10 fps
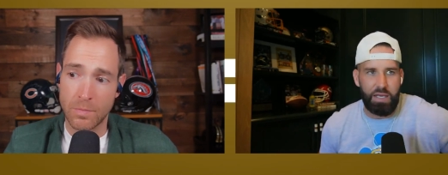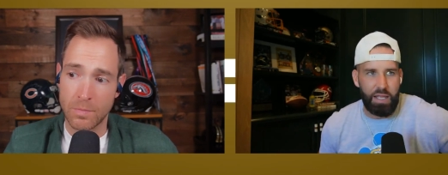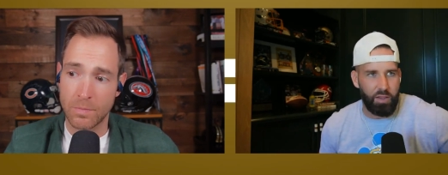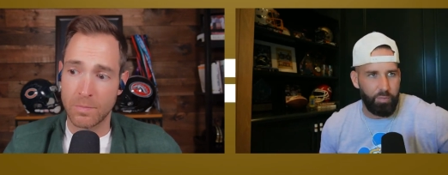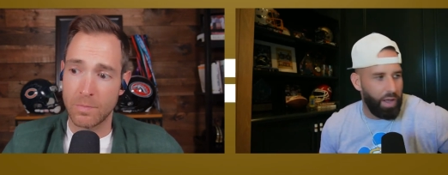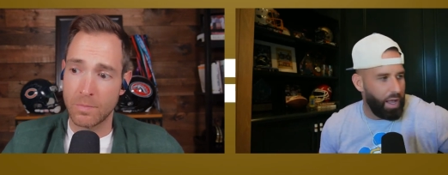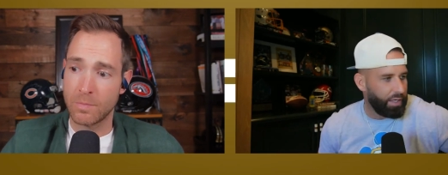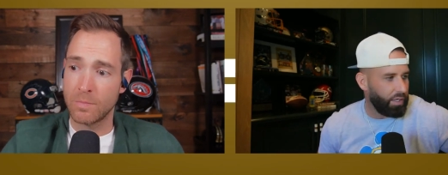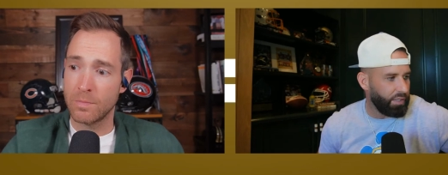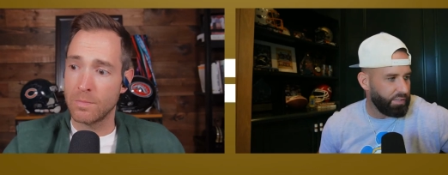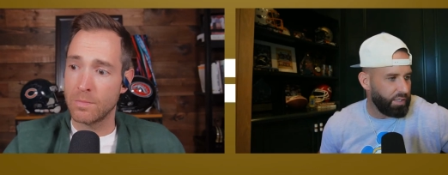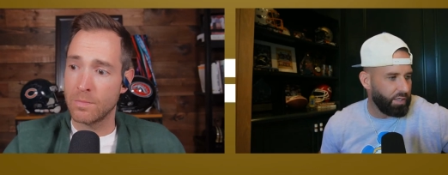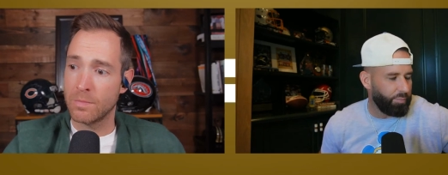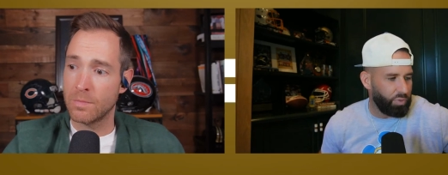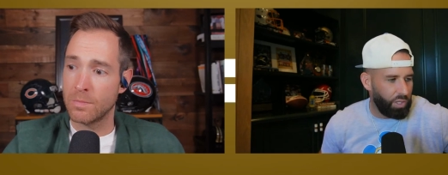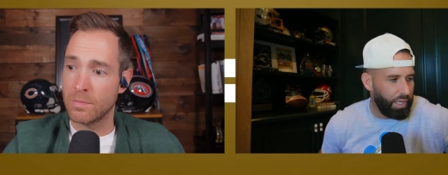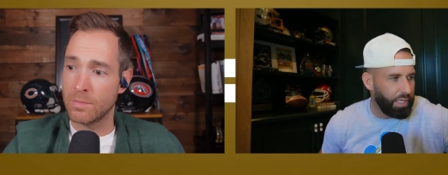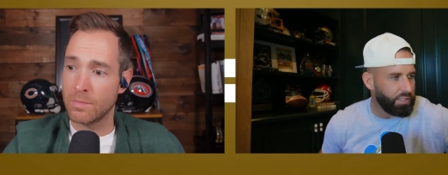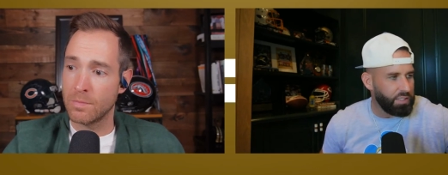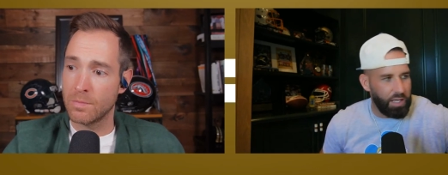Speaker 1: out of the pocket is he going to play
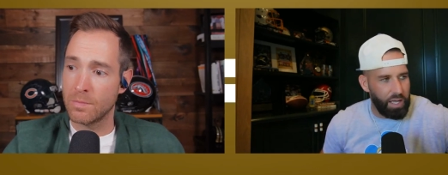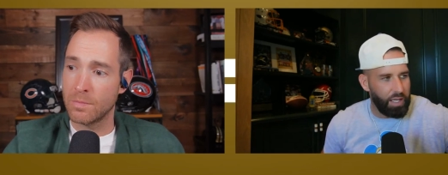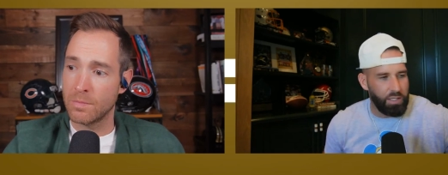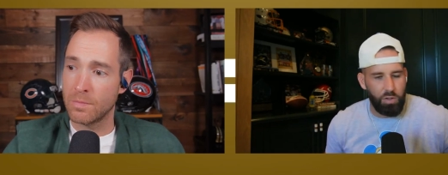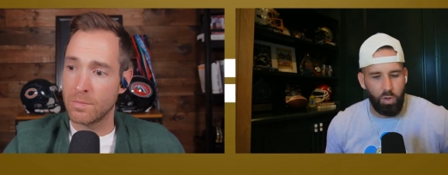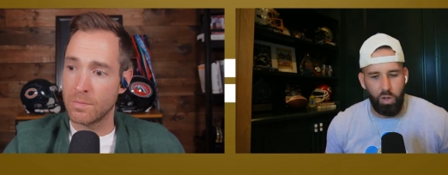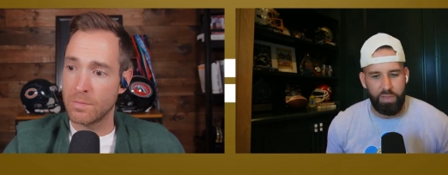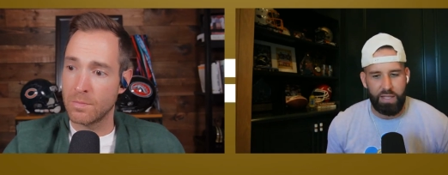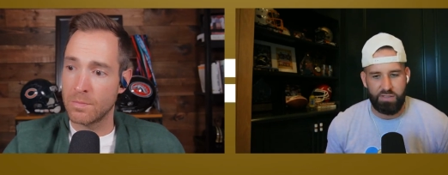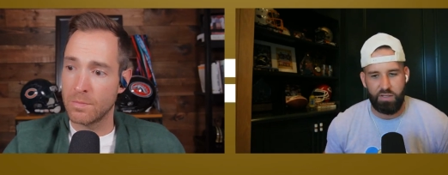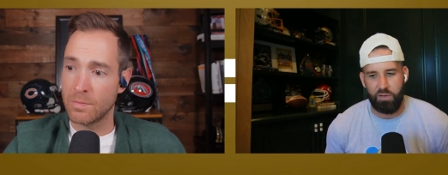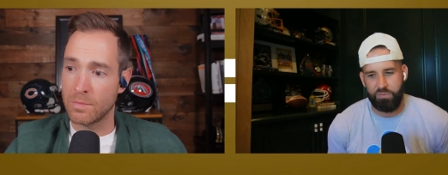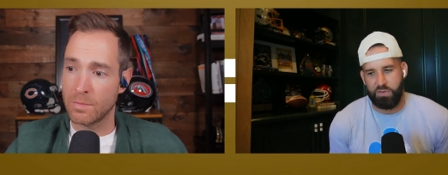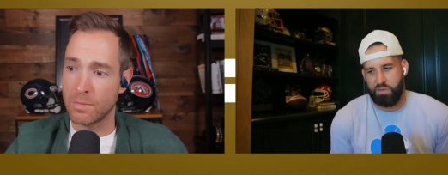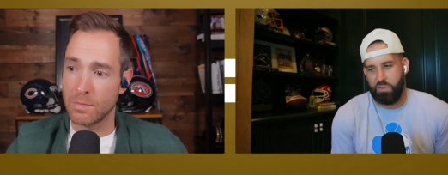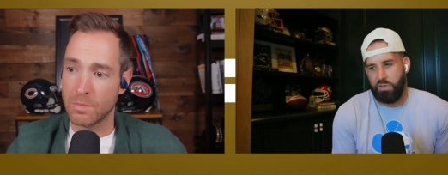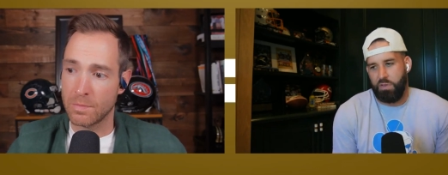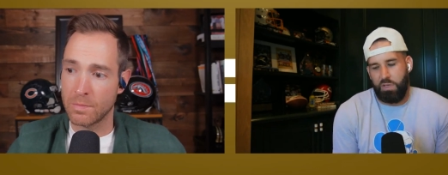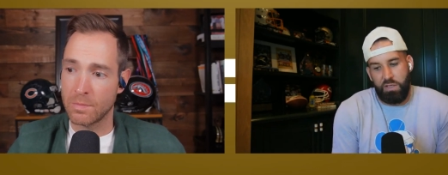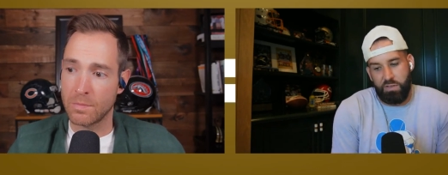is he not you know all that stuff is
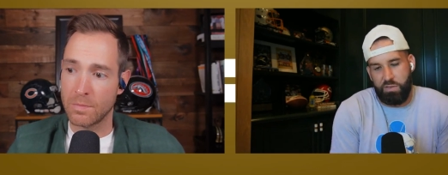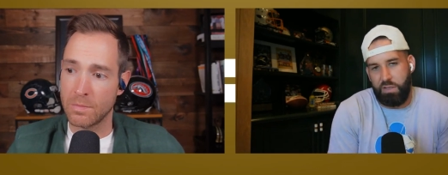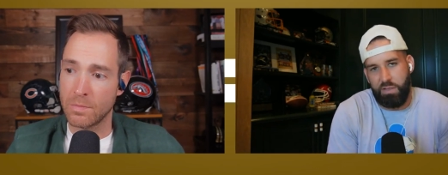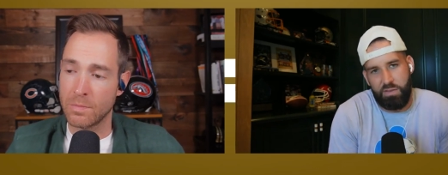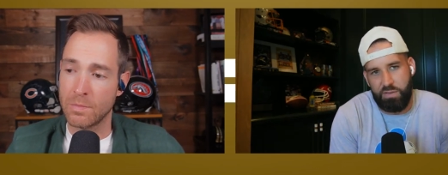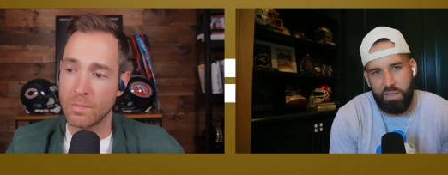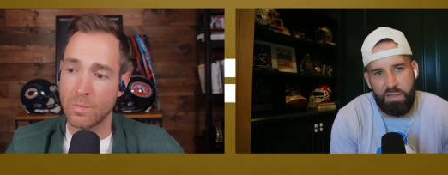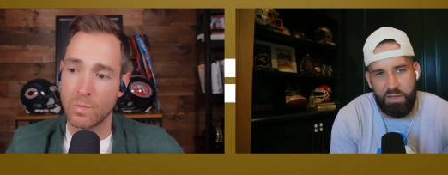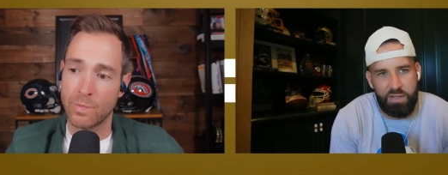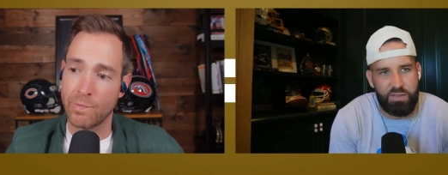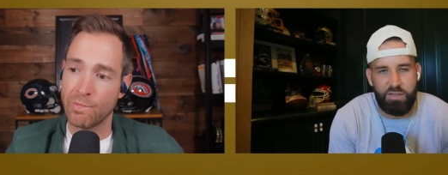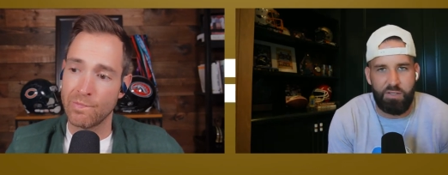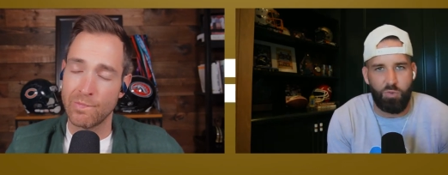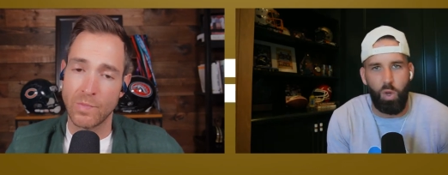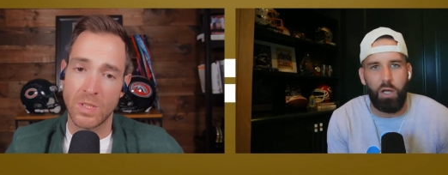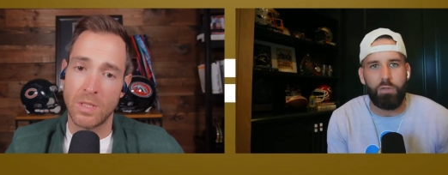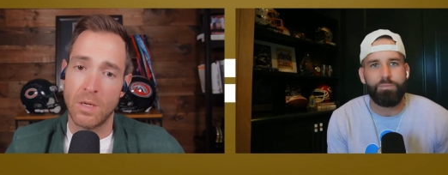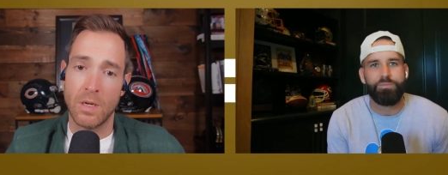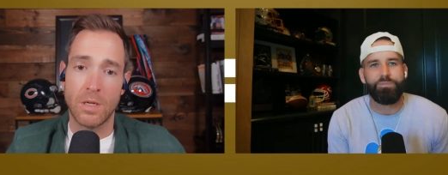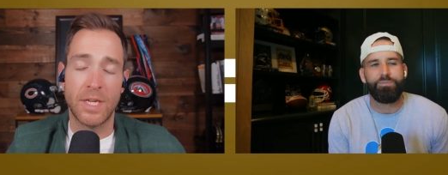is is in the distance as well
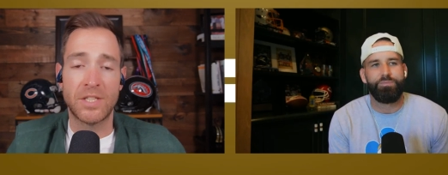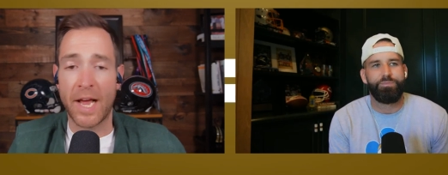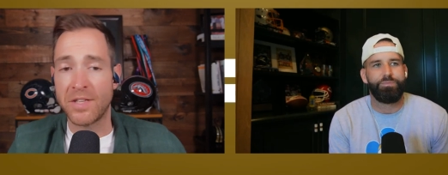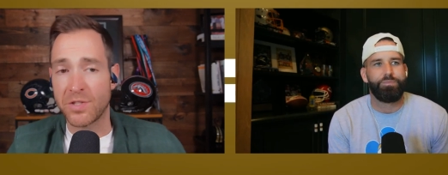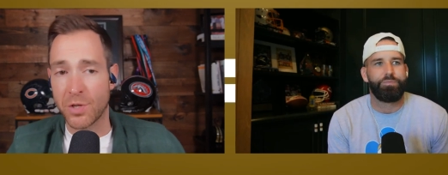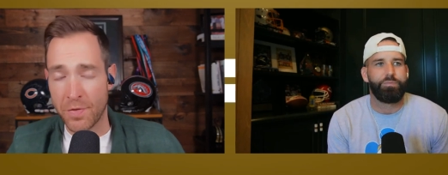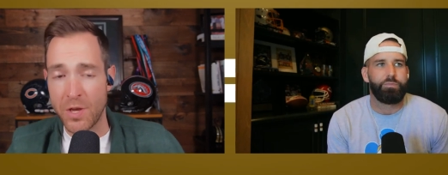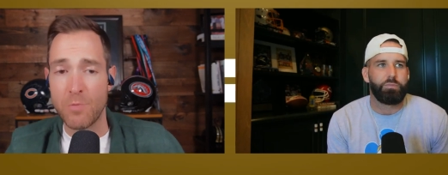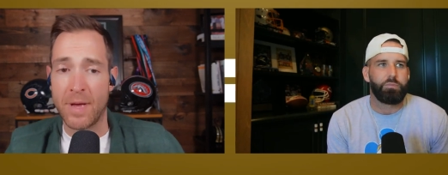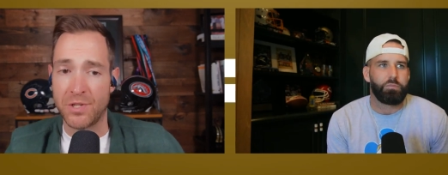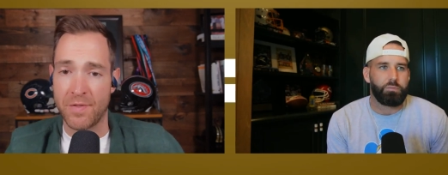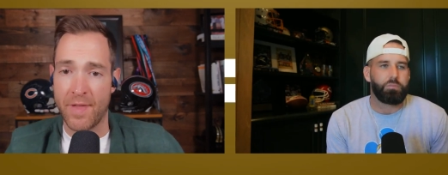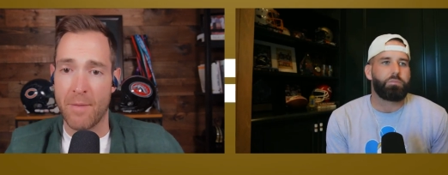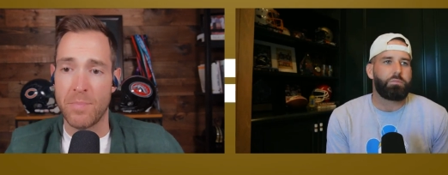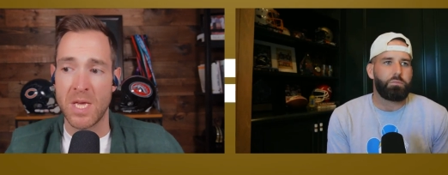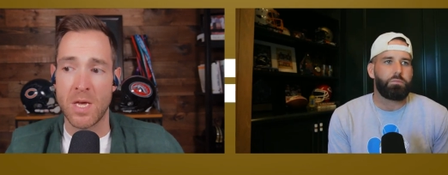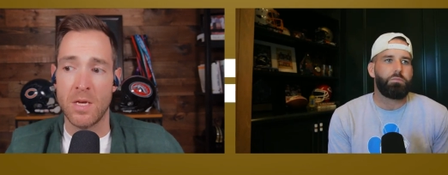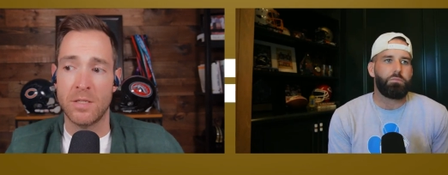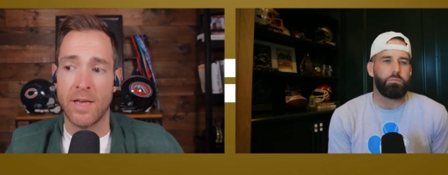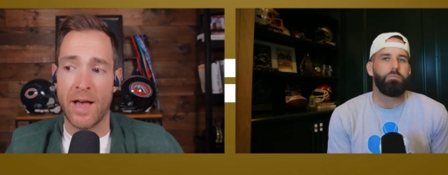
Speaker 2: it's it's good that you mentioned that
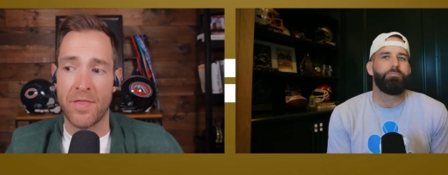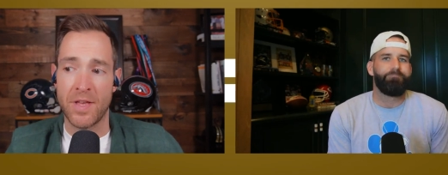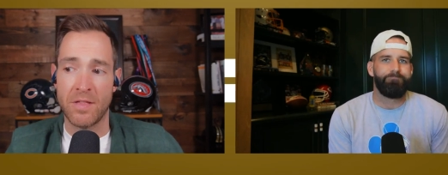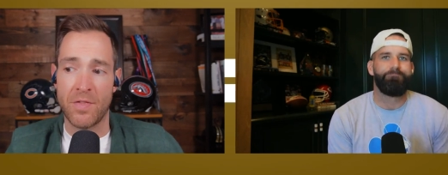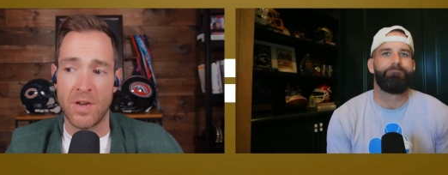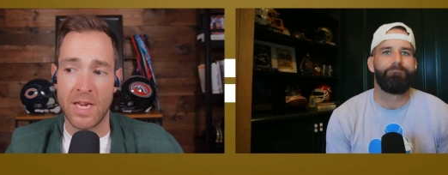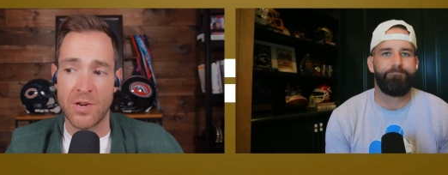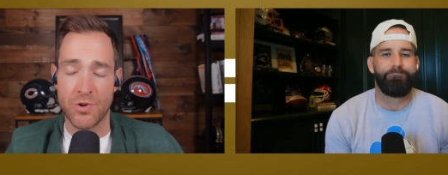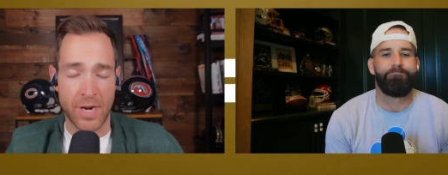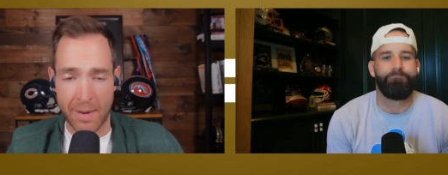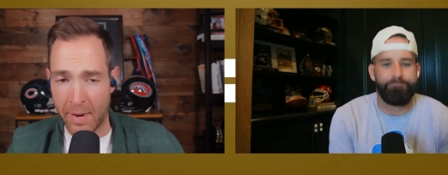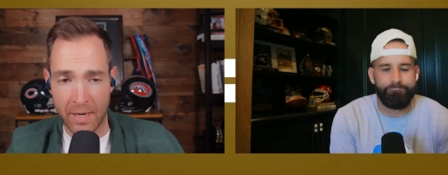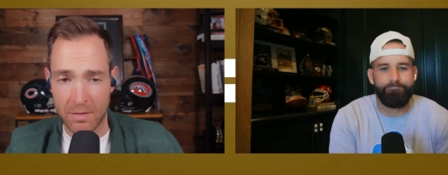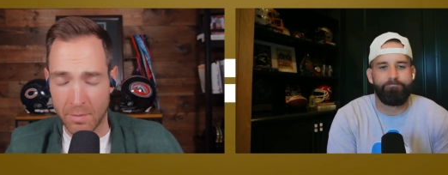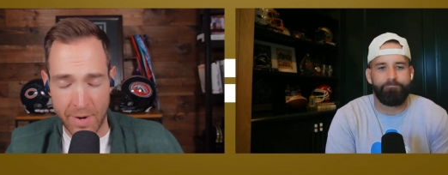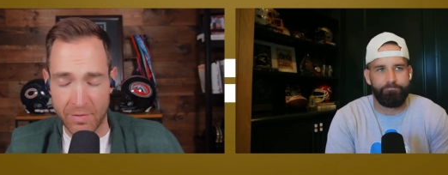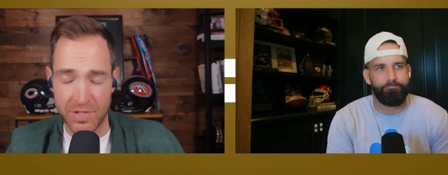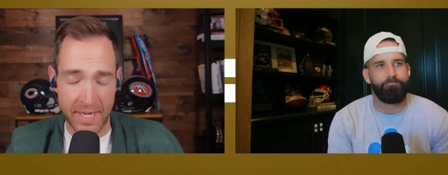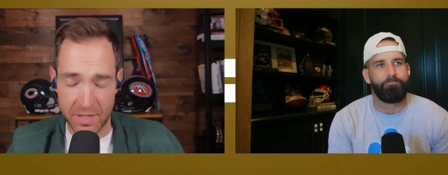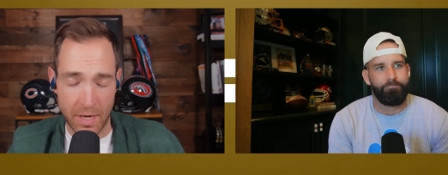because I think that the knee injury, and I'm not I'm never
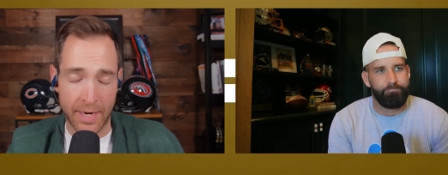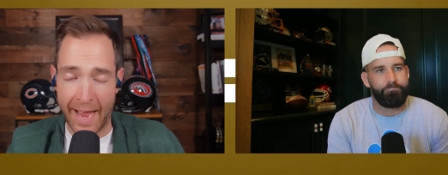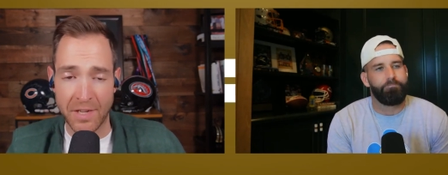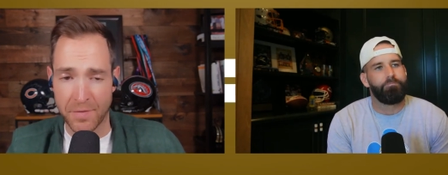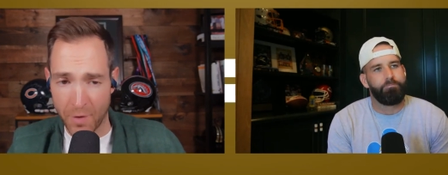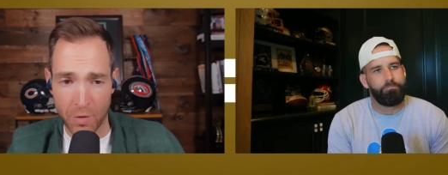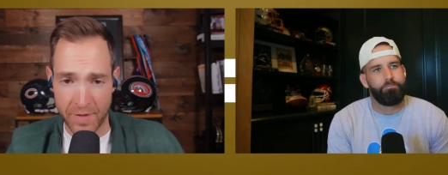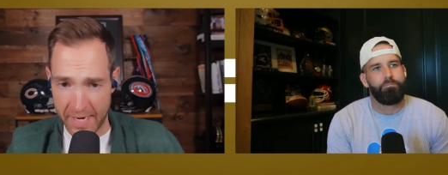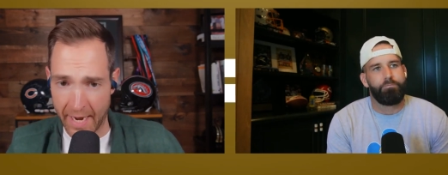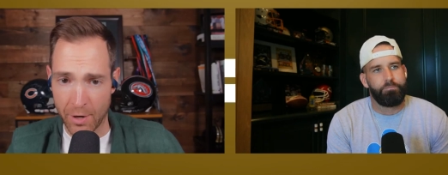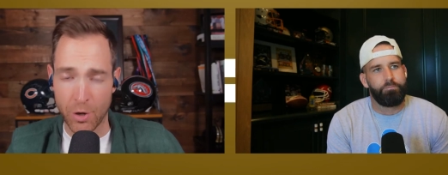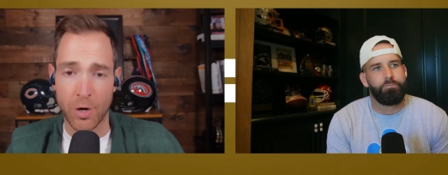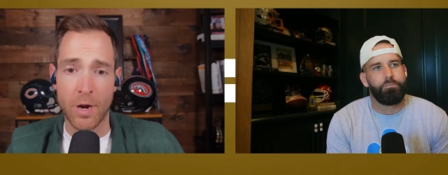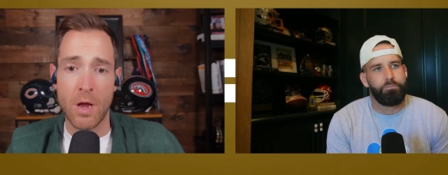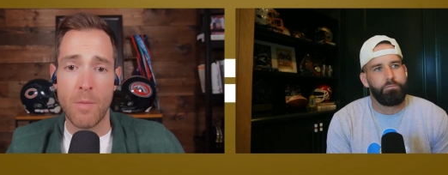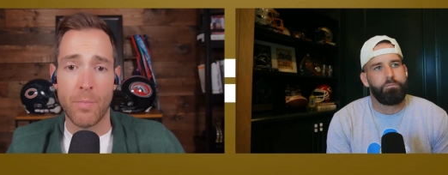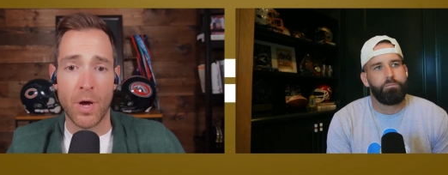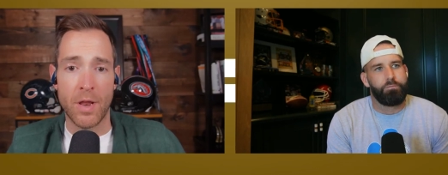say it's a guy's fault that he got hurt, but